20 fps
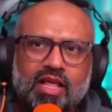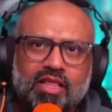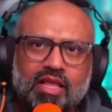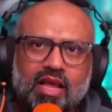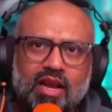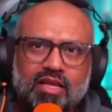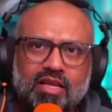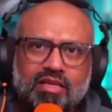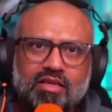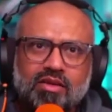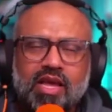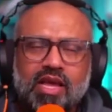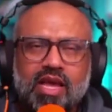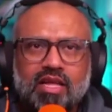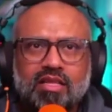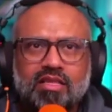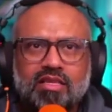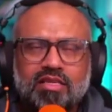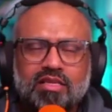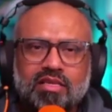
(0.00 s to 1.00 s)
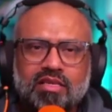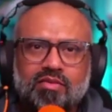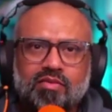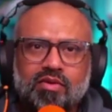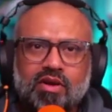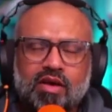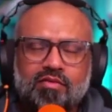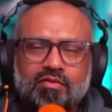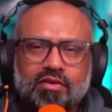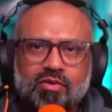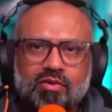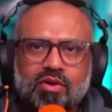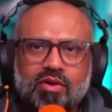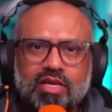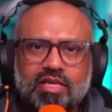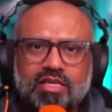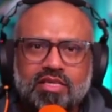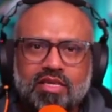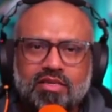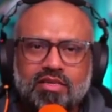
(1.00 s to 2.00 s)
And then I said, yeah, this is what our
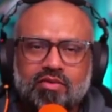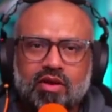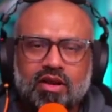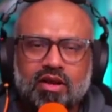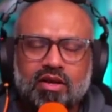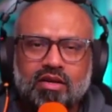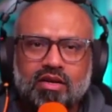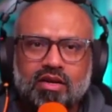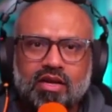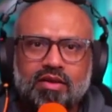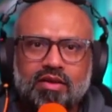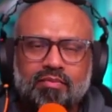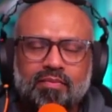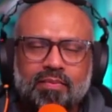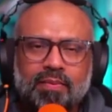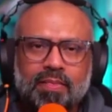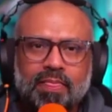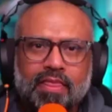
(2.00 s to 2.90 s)
role is as well, right?